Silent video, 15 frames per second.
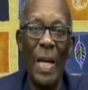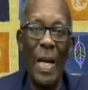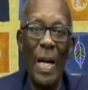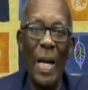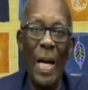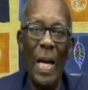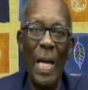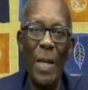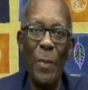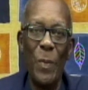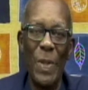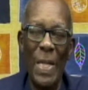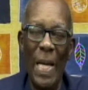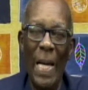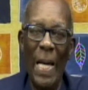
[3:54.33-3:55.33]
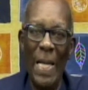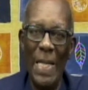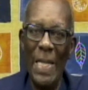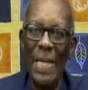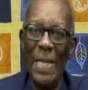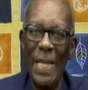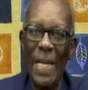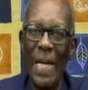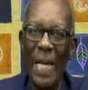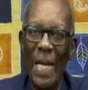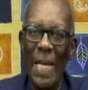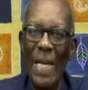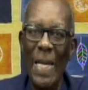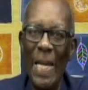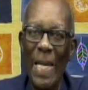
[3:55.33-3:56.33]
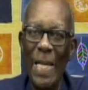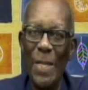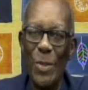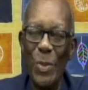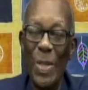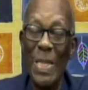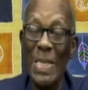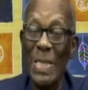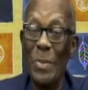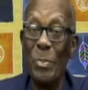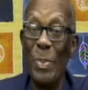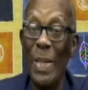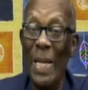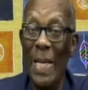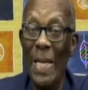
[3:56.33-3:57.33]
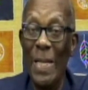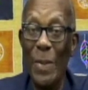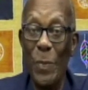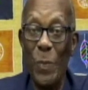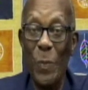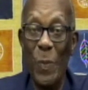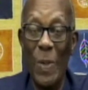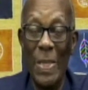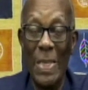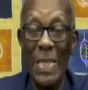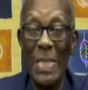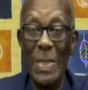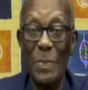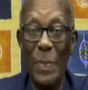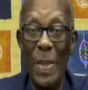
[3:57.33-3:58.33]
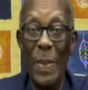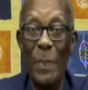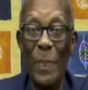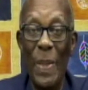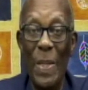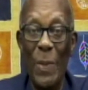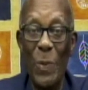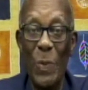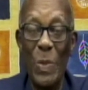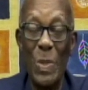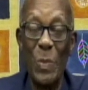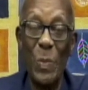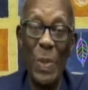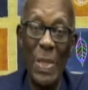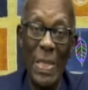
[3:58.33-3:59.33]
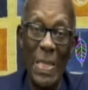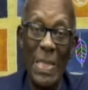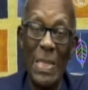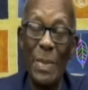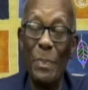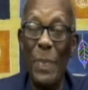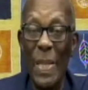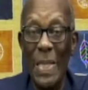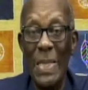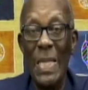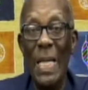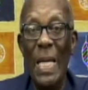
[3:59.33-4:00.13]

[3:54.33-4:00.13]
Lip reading: I would hardly think I need to explain what is meant by those words, but